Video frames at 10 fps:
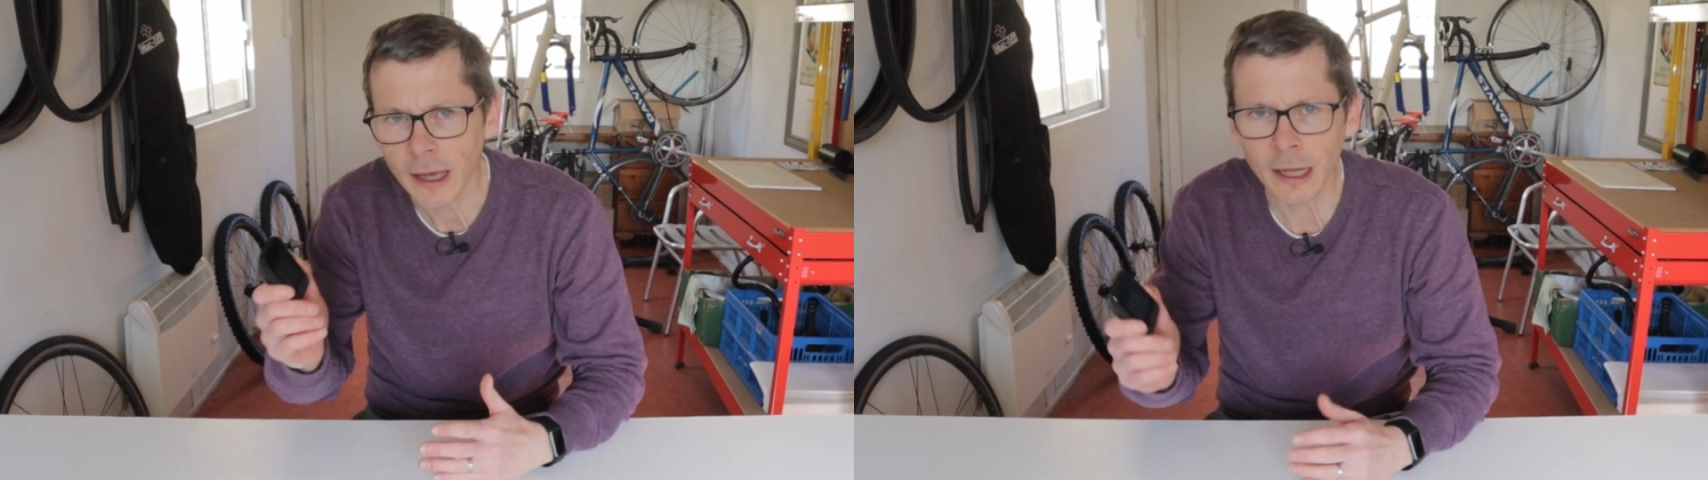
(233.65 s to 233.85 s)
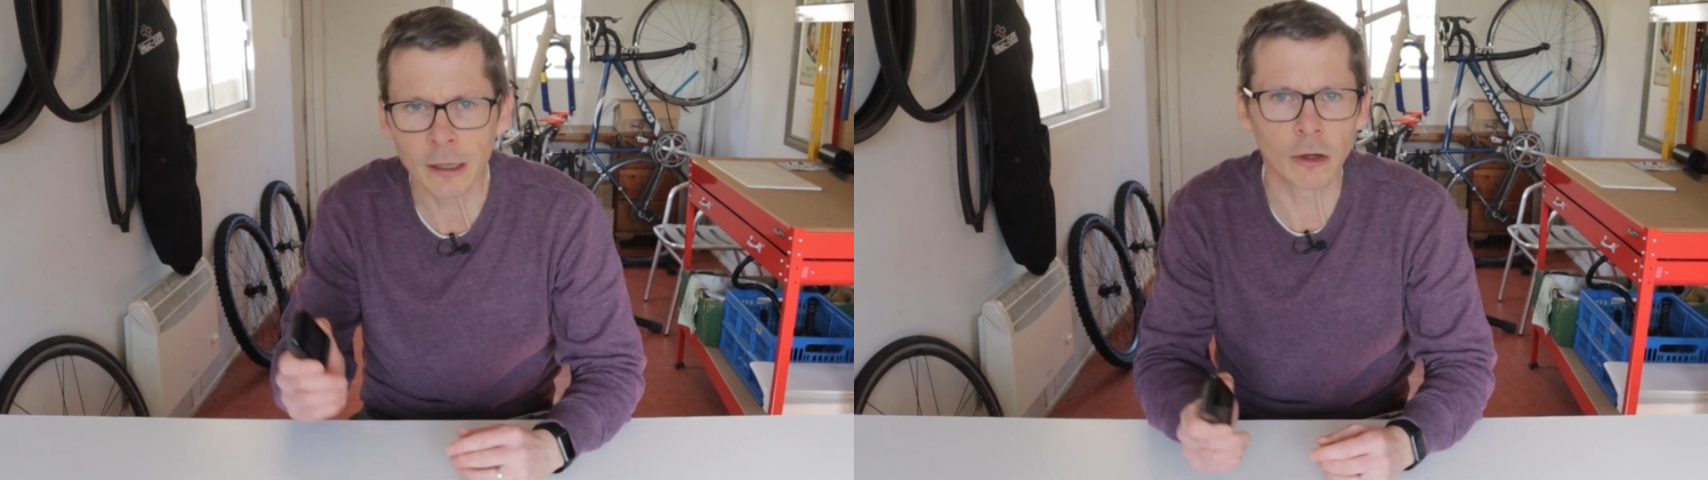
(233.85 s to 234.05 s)

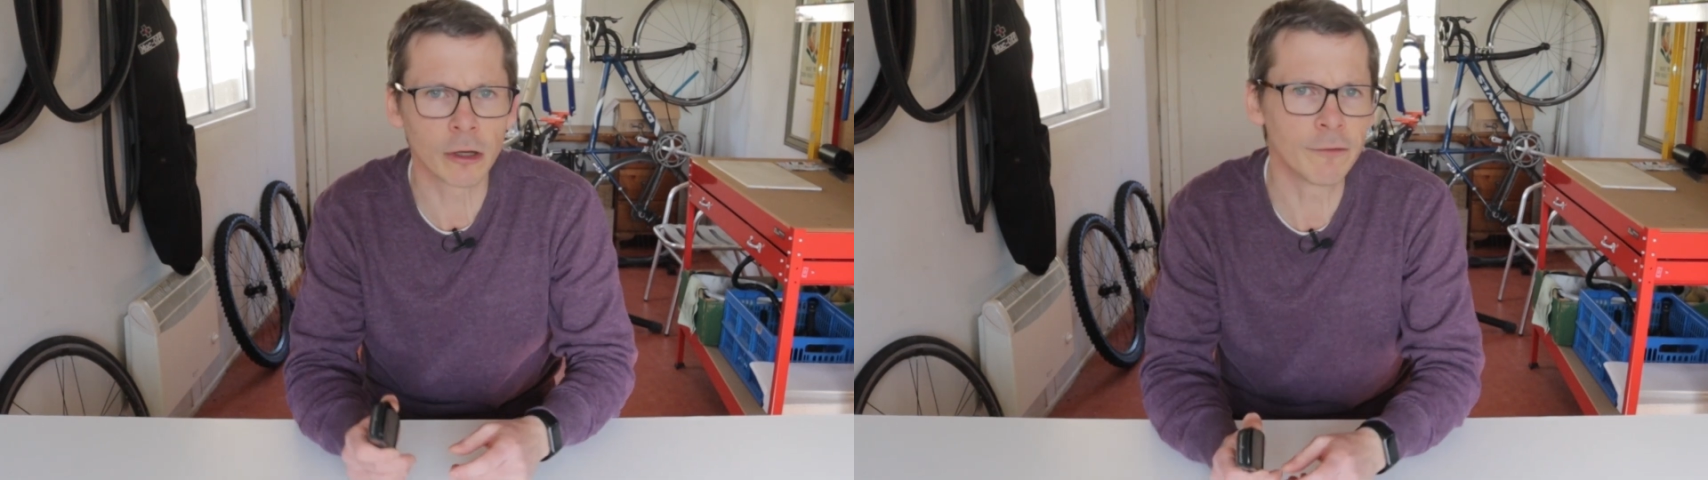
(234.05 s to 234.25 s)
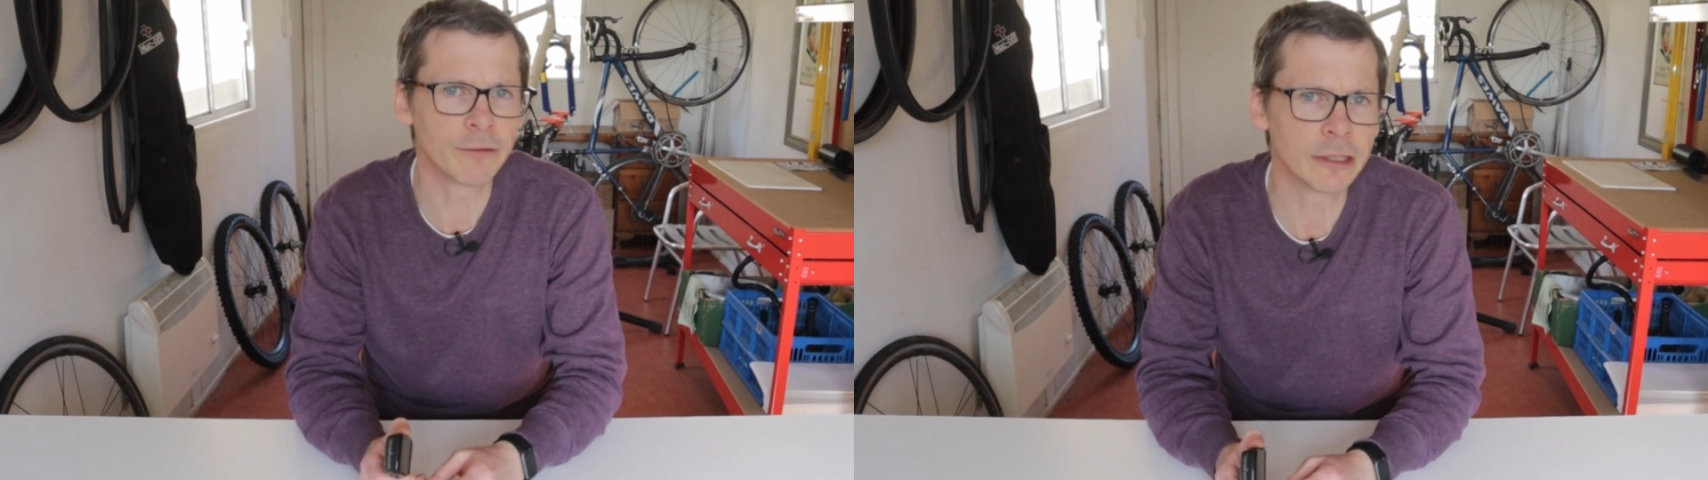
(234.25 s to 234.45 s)
and
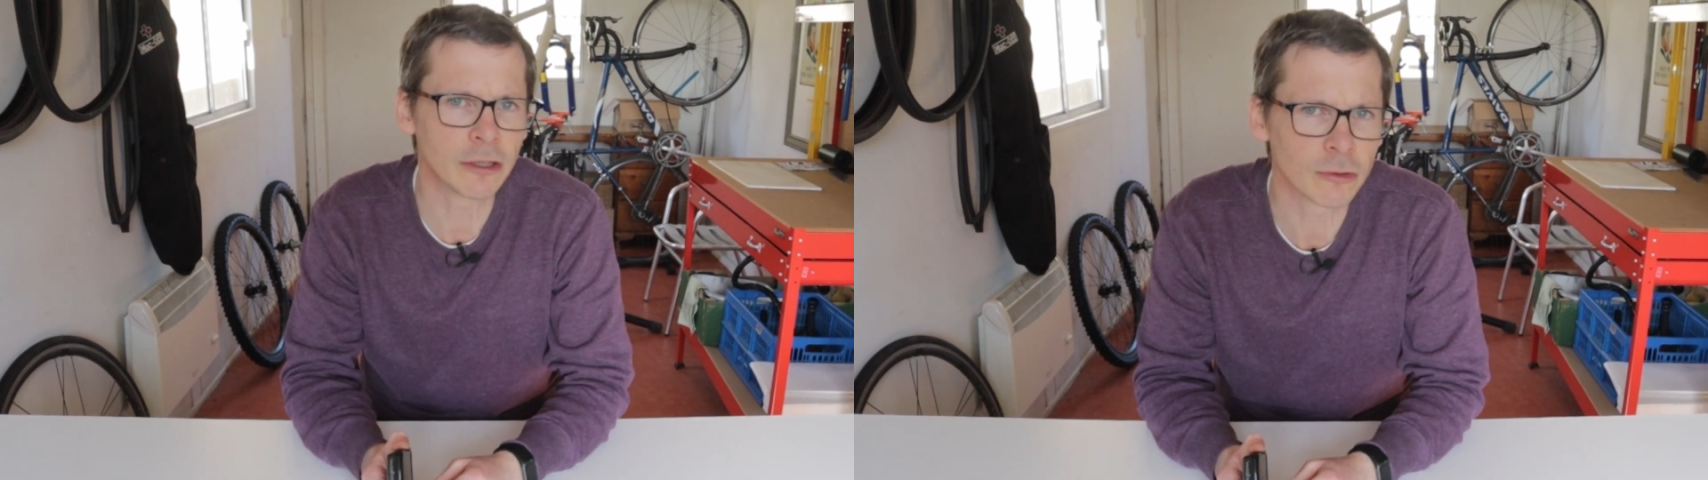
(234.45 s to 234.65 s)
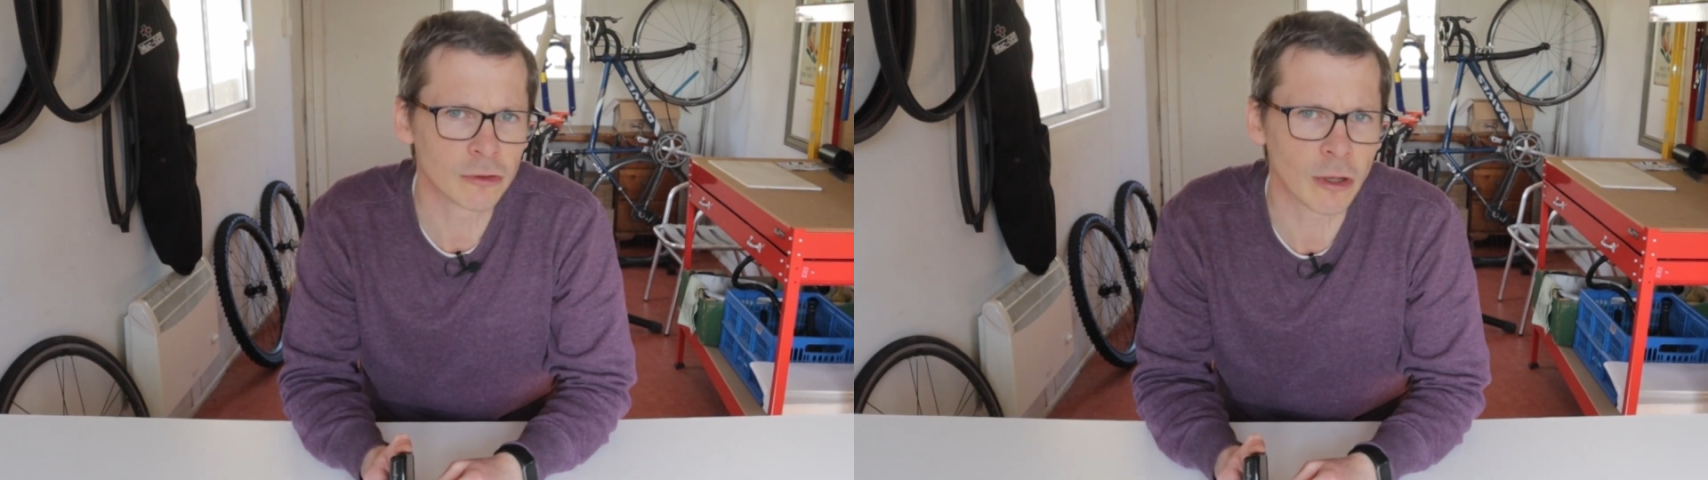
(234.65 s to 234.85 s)
longer
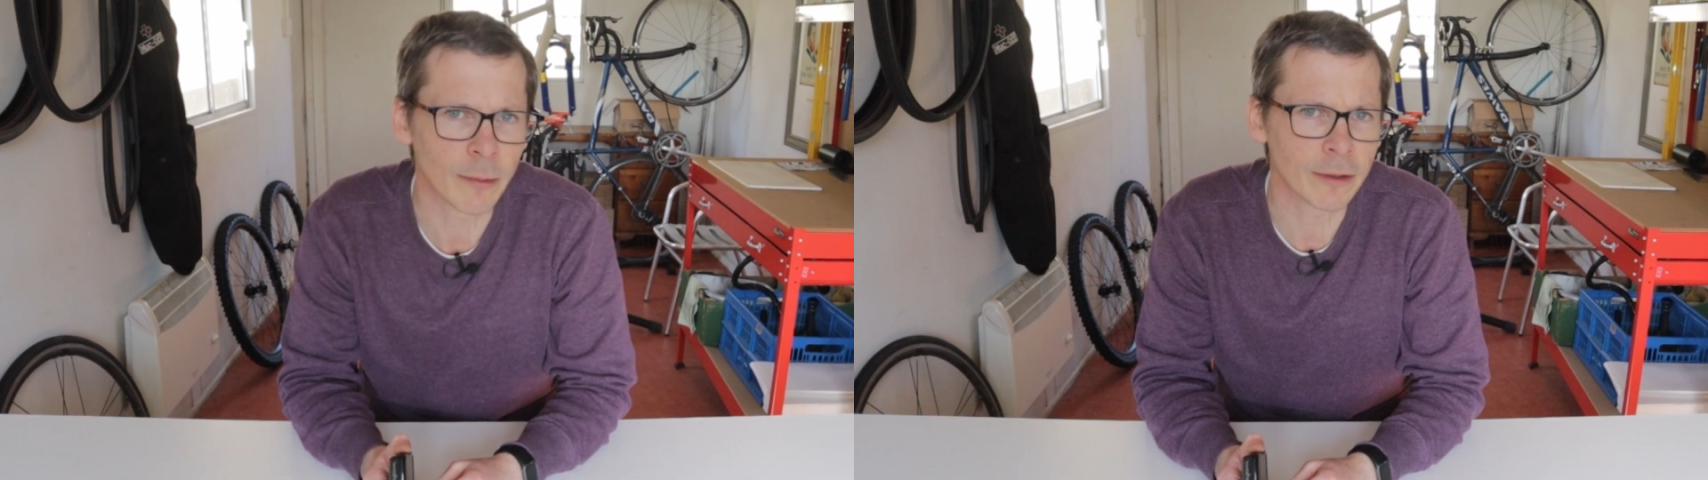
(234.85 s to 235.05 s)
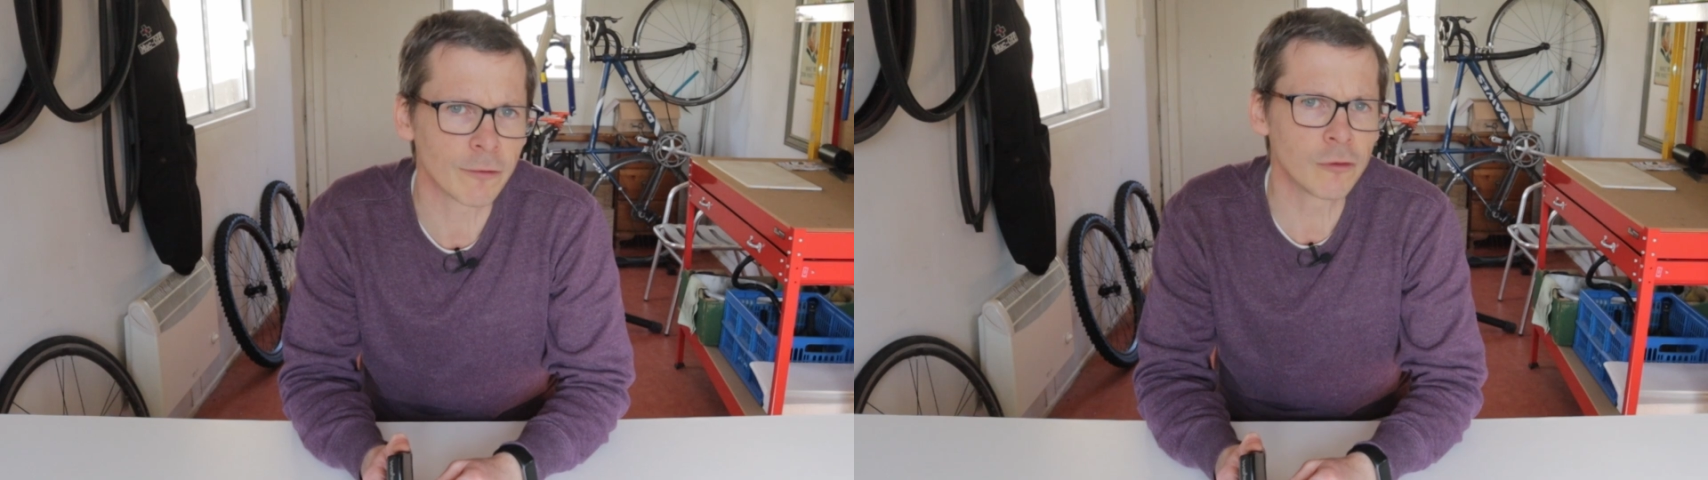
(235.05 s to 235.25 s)
videos
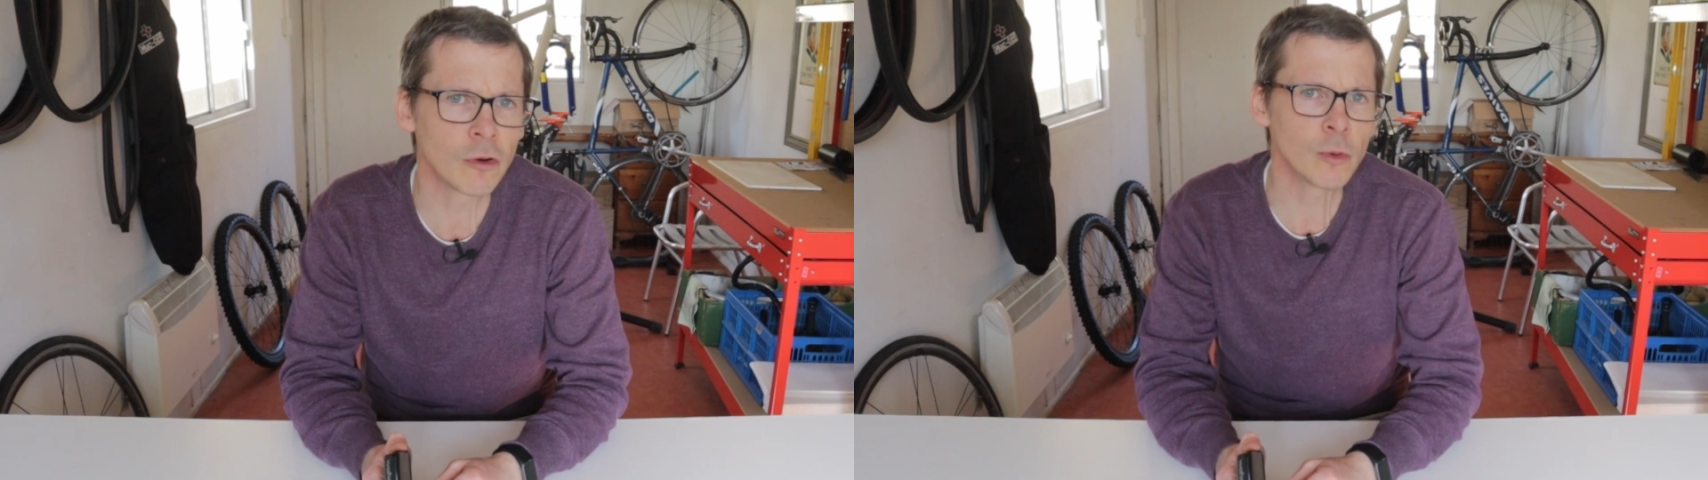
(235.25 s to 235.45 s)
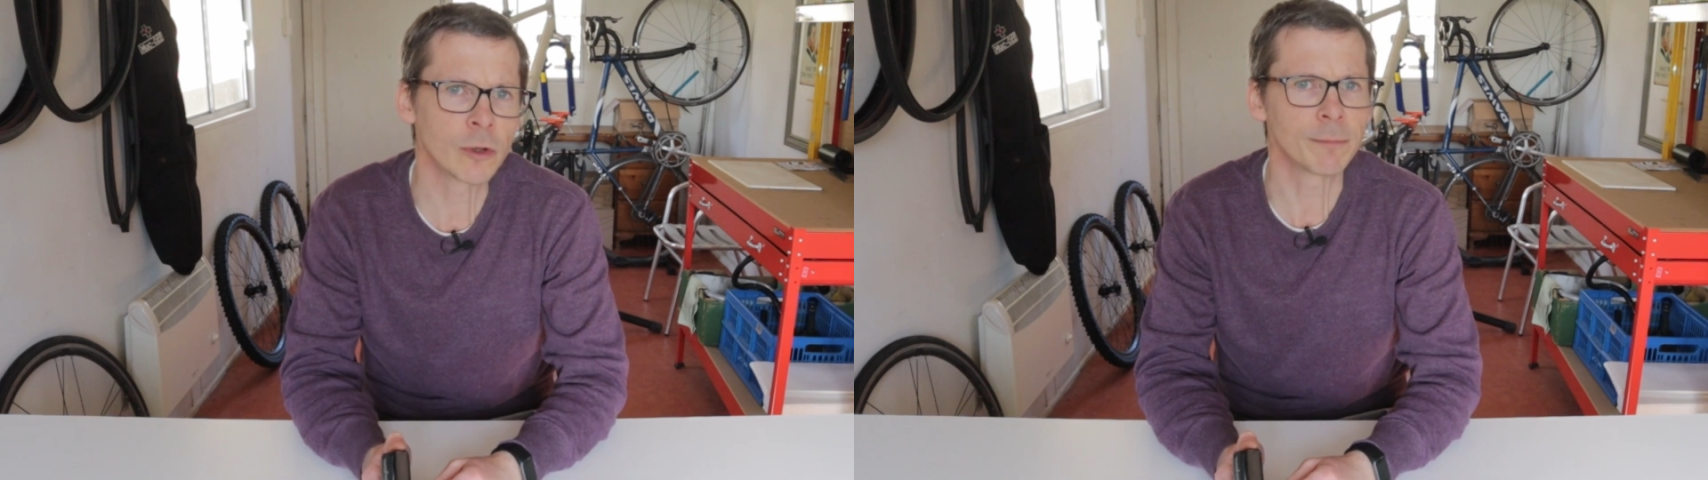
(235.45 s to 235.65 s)
going
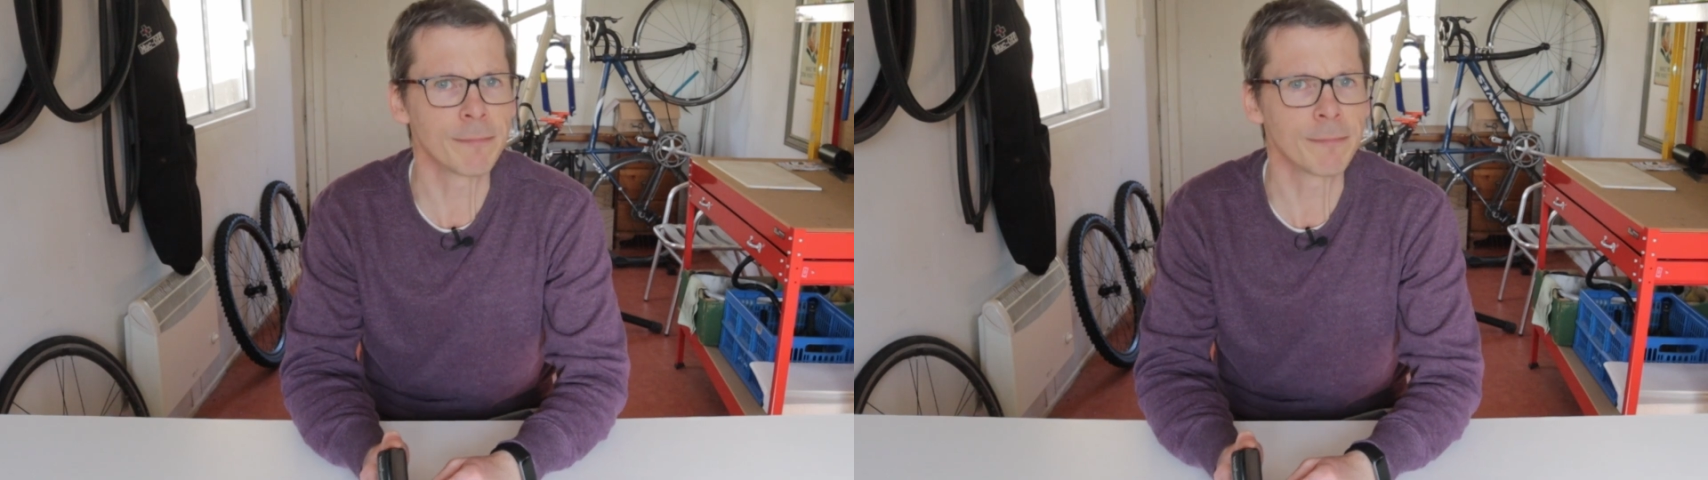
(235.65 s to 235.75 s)
forward.